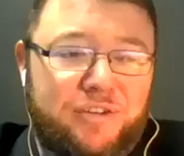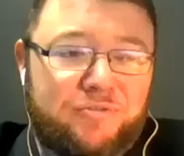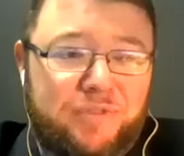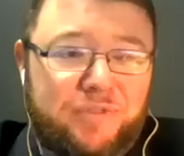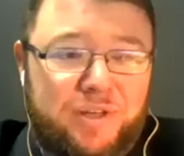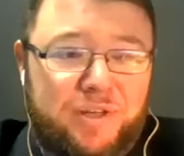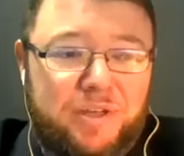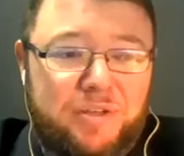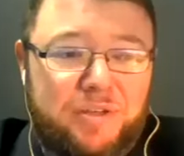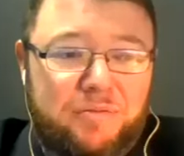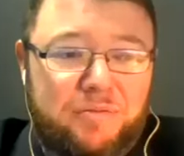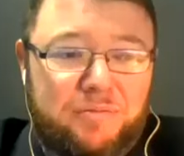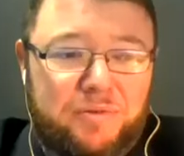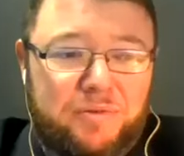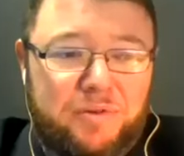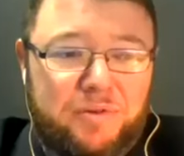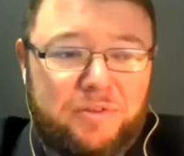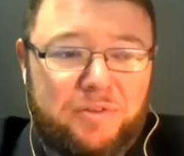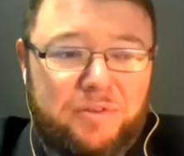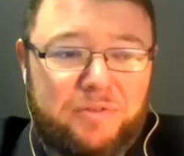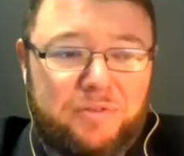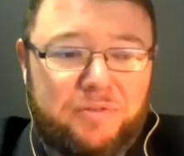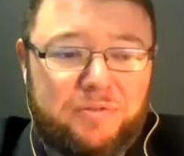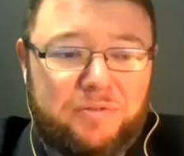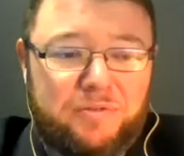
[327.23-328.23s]
agree
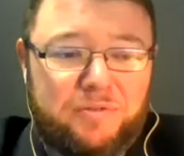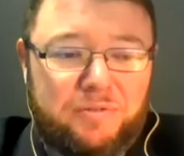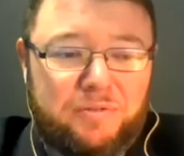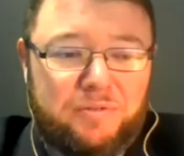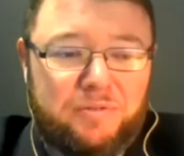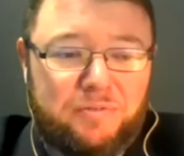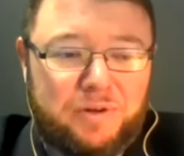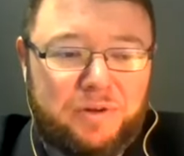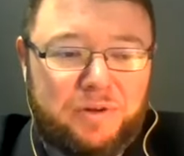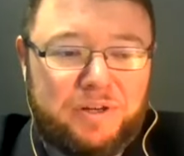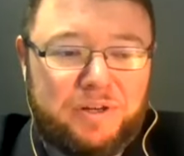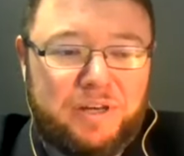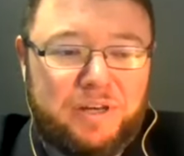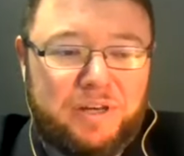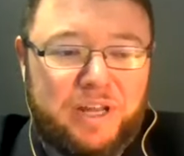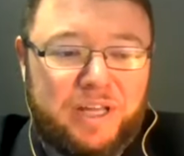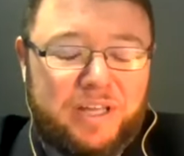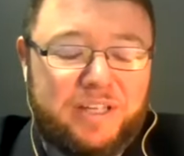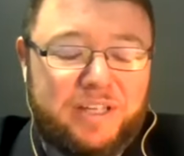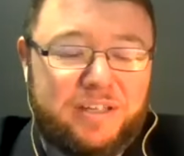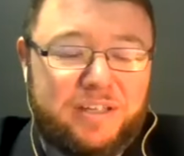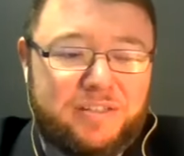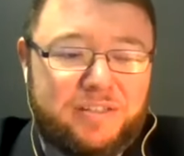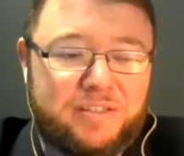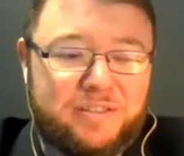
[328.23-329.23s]
with what Nick
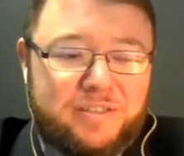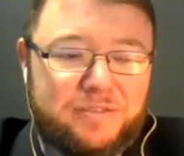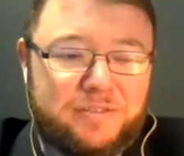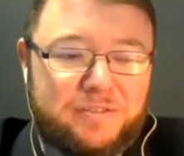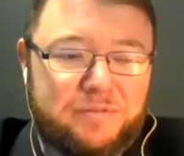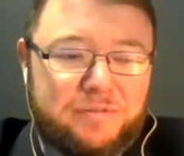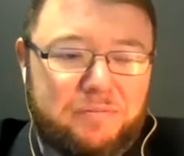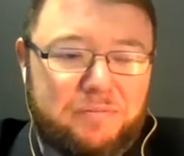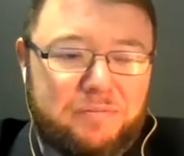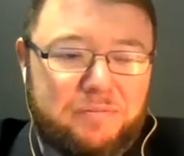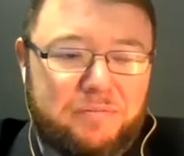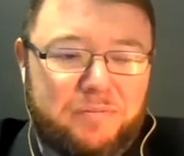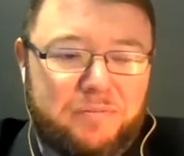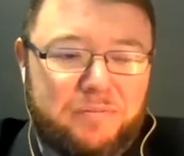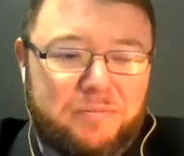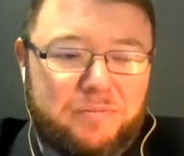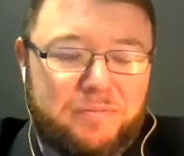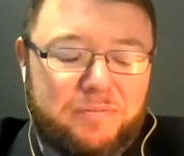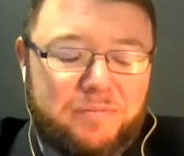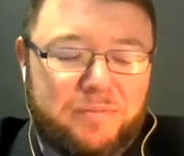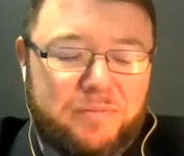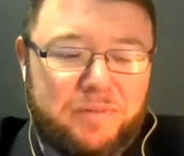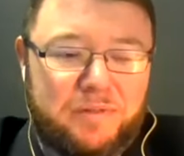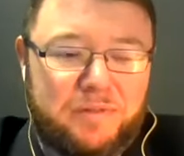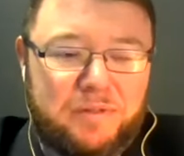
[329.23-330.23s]
has
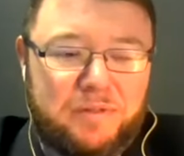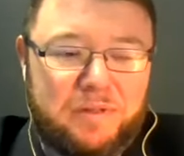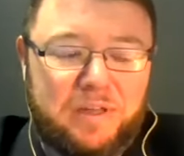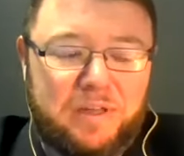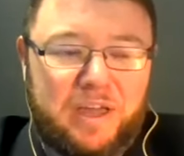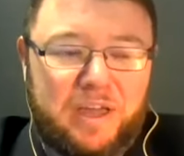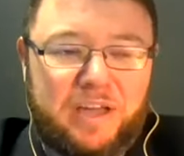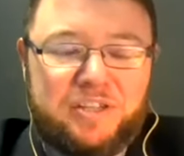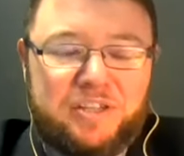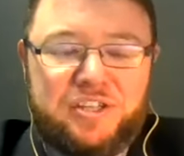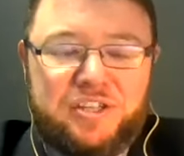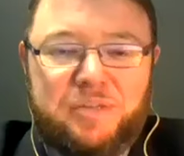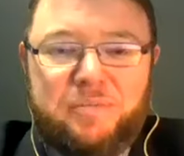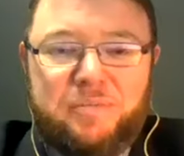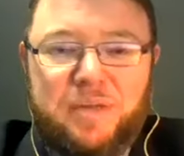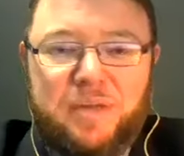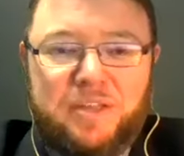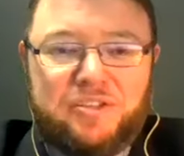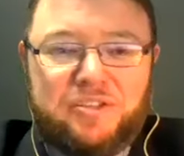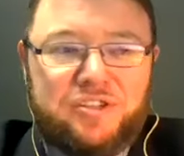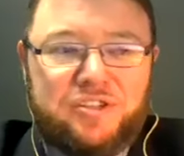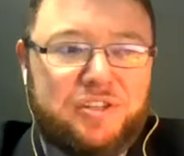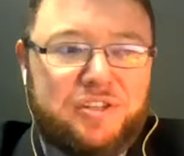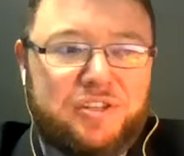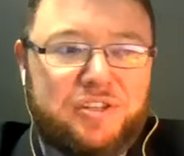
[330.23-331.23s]
actually
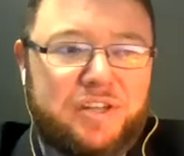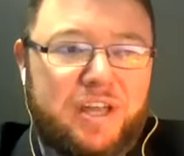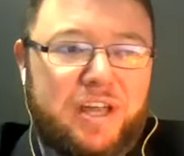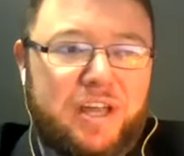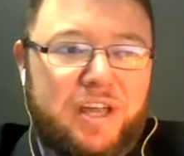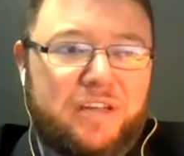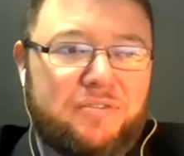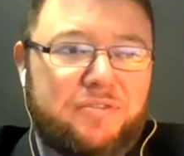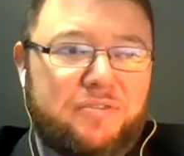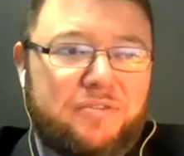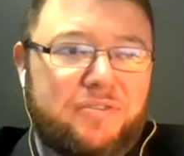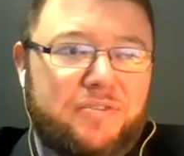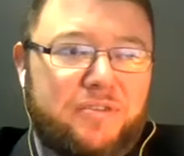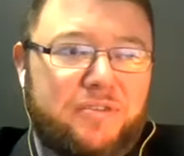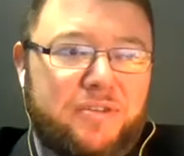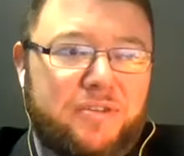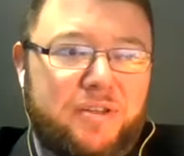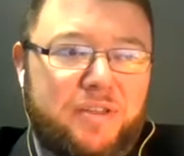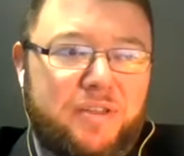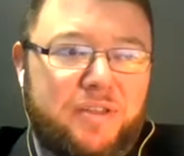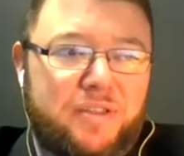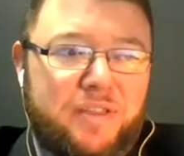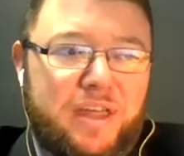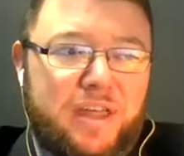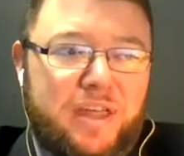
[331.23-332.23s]
mentioned, and
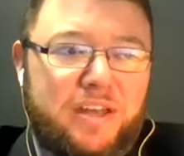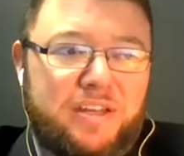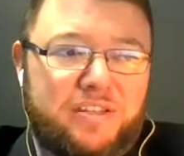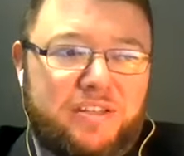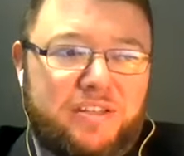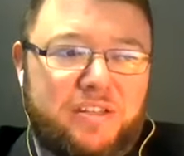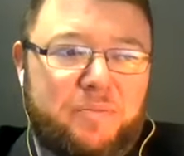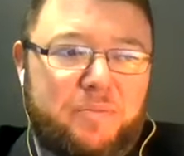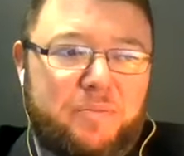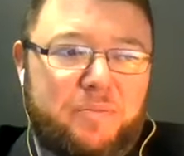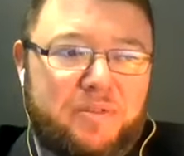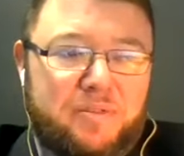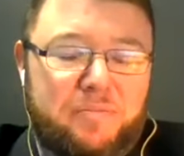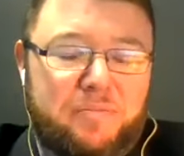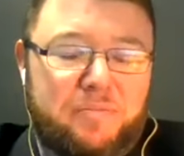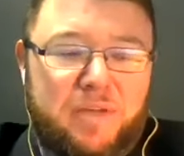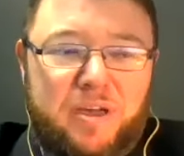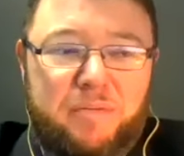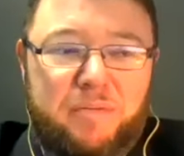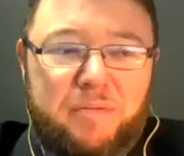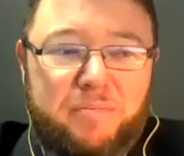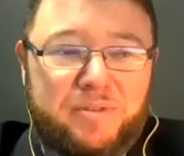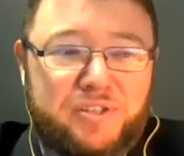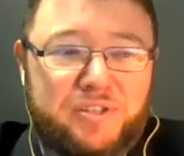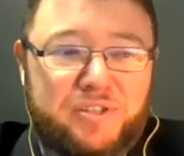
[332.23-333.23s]
that is
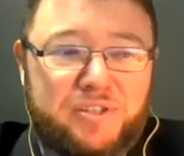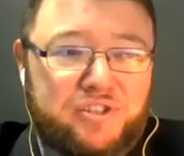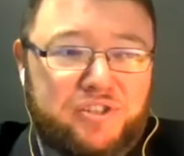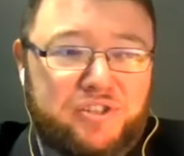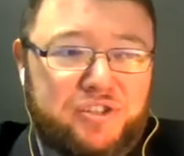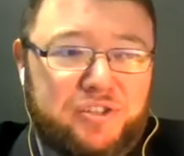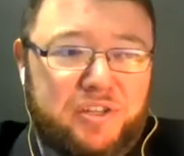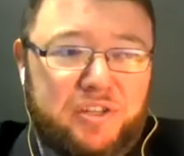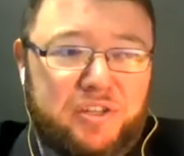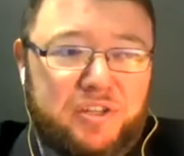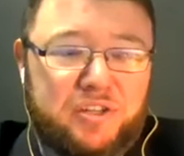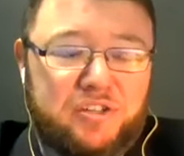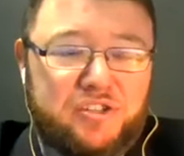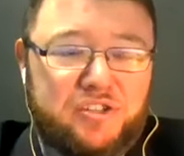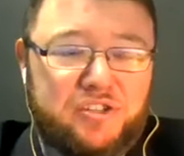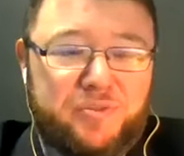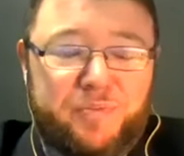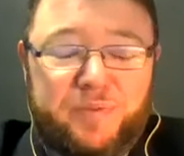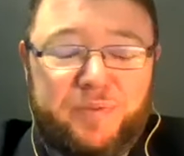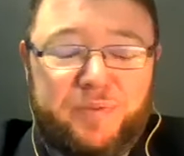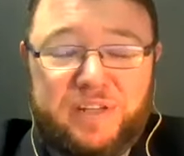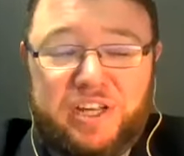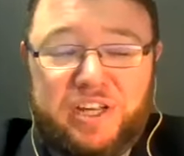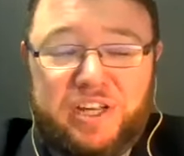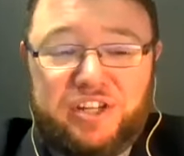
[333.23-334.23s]
the position. The Consumer
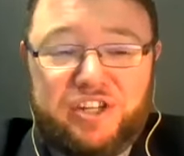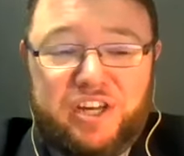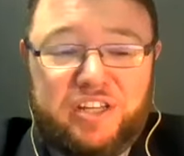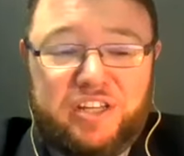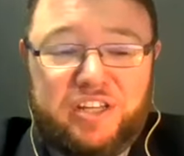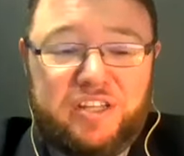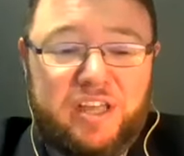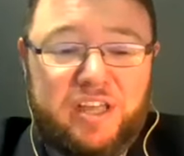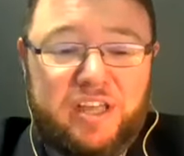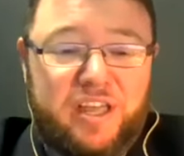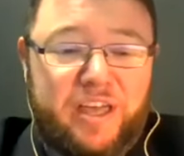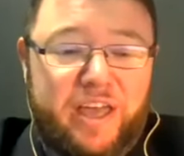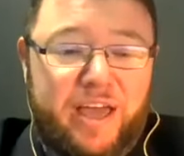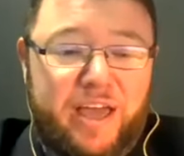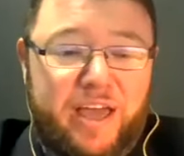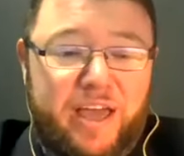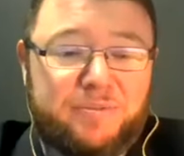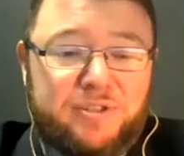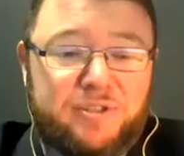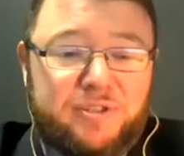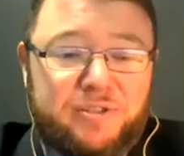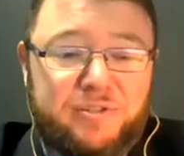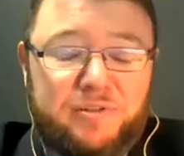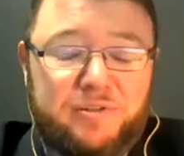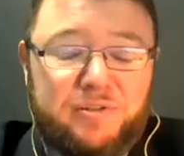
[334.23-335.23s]
Protection Act
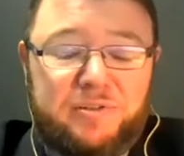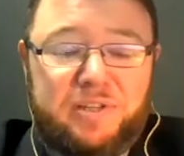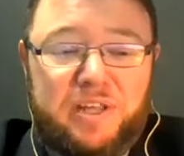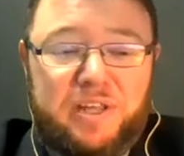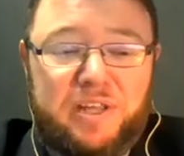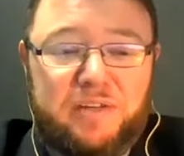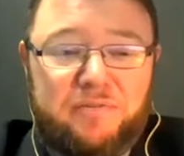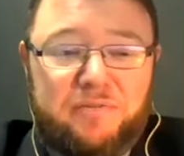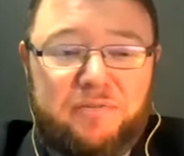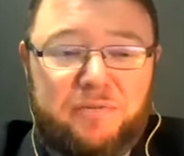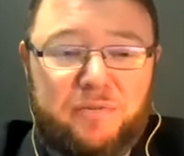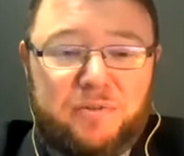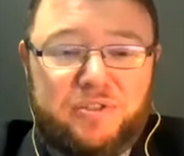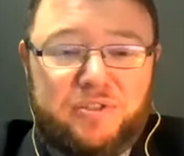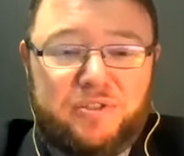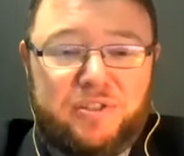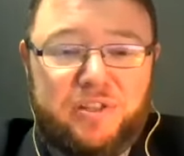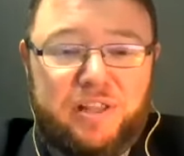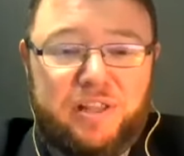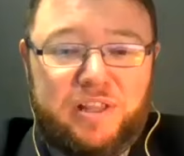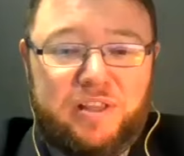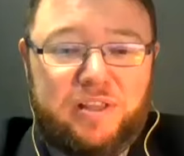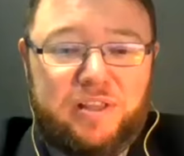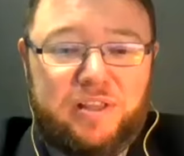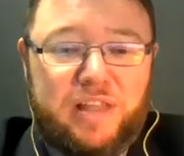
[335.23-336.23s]
absolutely affords
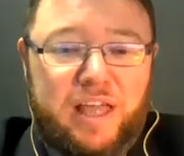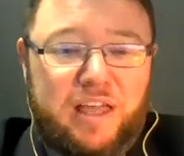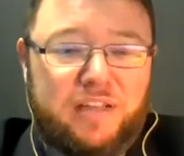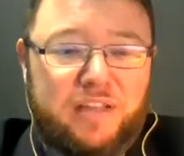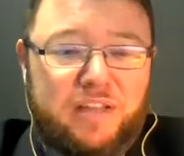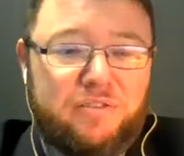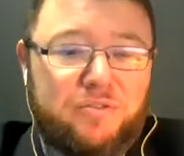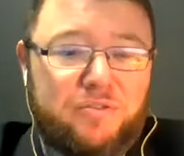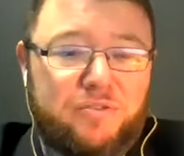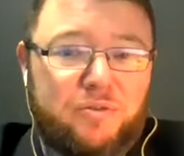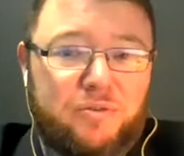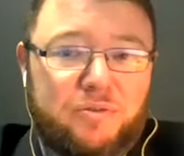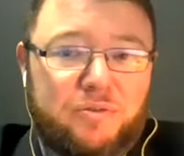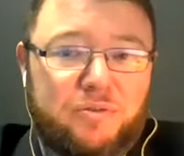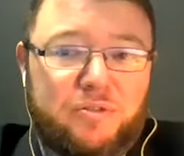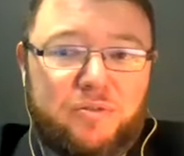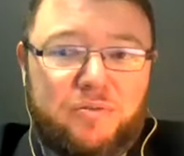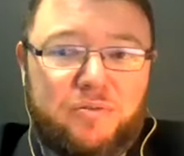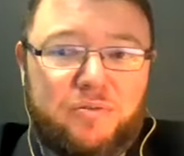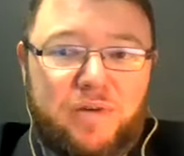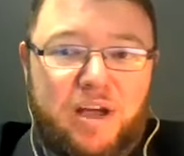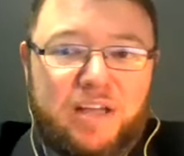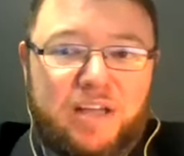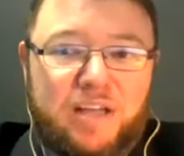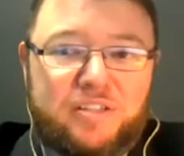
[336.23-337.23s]
the landlord the
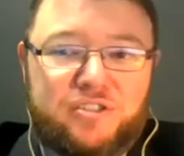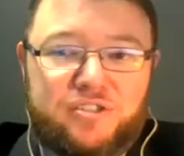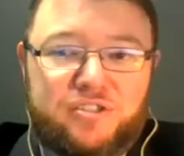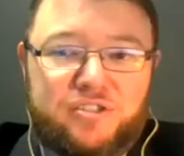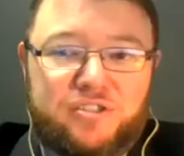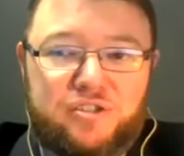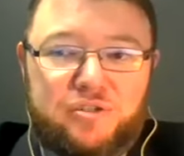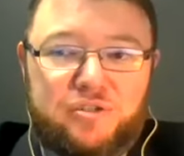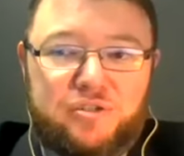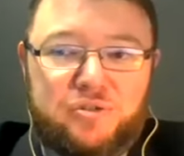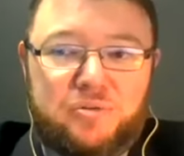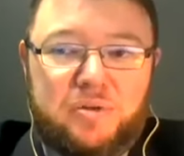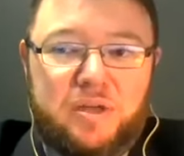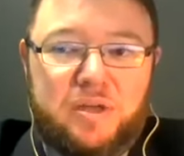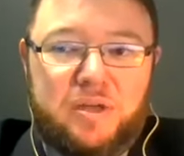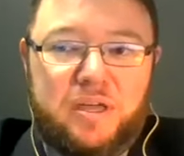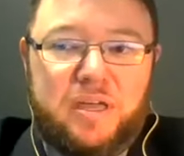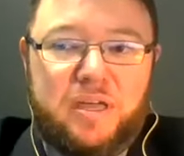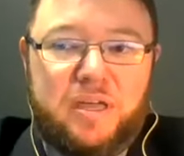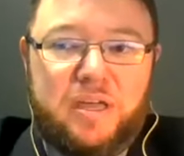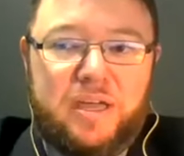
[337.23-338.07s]
right to